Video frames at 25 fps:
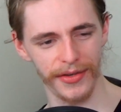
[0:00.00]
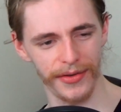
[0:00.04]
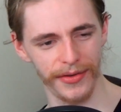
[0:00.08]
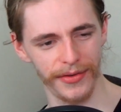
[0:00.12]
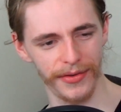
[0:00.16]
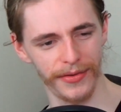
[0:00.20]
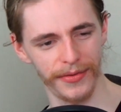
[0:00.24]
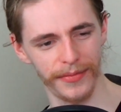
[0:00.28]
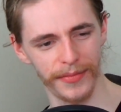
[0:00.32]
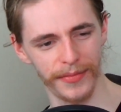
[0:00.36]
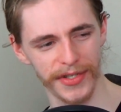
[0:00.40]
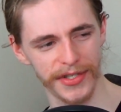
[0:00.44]

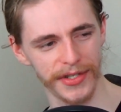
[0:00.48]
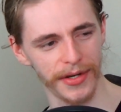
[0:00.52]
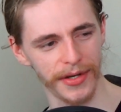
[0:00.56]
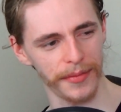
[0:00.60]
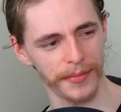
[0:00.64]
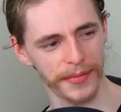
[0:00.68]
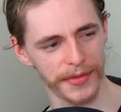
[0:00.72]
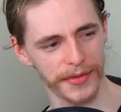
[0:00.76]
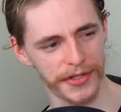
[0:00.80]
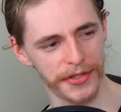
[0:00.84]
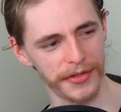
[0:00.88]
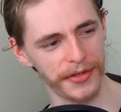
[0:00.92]
you missed an
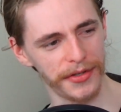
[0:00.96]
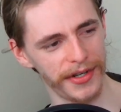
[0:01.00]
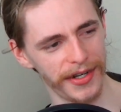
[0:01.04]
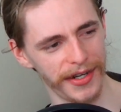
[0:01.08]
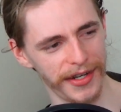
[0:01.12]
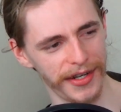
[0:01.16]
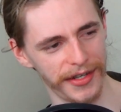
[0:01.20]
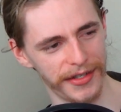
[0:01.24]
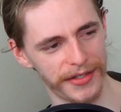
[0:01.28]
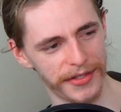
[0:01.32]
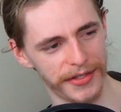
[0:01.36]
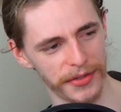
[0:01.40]

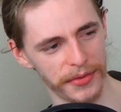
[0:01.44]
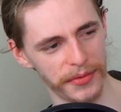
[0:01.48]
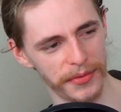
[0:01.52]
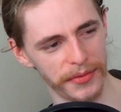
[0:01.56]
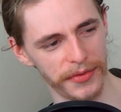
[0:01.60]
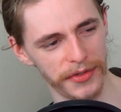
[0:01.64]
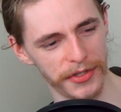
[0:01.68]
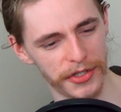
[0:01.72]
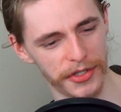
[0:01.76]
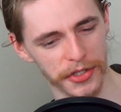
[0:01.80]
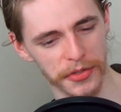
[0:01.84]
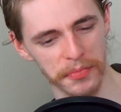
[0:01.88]
opportunity
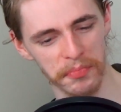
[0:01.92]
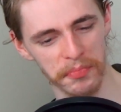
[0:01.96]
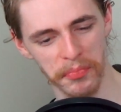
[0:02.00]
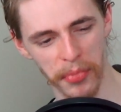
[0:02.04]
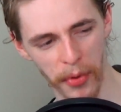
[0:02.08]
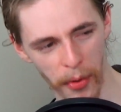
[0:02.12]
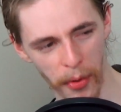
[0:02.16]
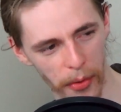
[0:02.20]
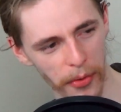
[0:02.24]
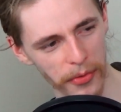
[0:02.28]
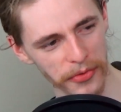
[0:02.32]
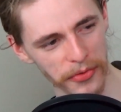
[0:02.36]
to just
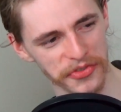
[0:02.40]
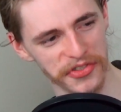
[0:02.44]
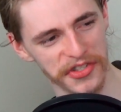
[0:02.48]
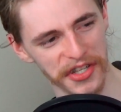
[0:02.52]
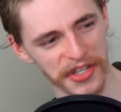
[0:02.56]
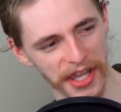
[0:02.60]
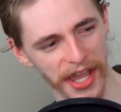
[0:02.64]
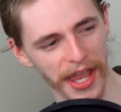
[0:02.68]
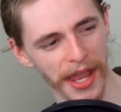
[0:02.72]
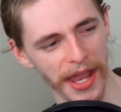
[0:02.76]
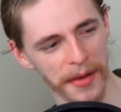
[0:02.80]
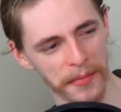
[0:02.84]
pause the
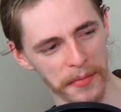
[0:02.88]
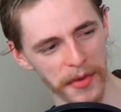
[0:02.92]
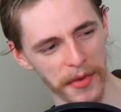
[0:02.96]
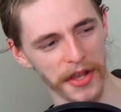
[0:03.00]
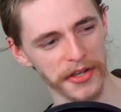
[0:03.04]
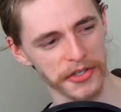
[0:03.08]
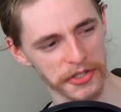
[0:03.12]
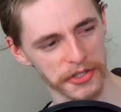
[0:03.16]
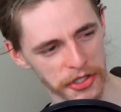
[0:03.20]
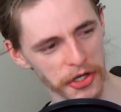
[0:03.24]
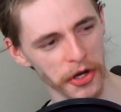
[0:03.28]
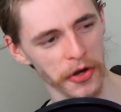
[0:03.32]
game
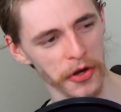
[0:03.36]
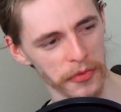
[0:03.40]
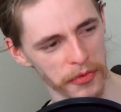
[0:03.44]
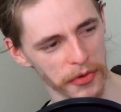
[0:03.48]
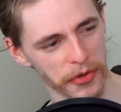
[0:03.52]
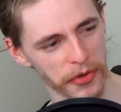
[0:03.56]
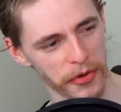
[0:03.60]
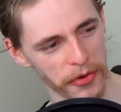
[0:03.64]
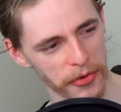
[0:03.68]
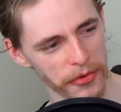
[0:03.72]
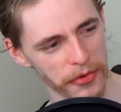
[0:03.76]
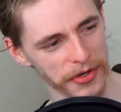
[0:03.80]
and start
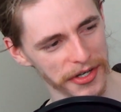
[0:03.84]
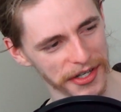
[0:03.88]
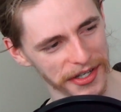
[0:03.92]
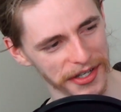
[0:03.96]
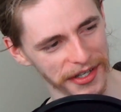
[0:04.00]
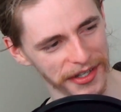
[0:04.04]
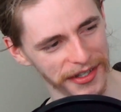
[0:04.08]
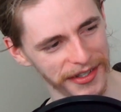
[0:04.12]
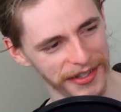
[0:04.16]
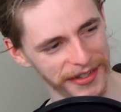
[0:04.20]
recording.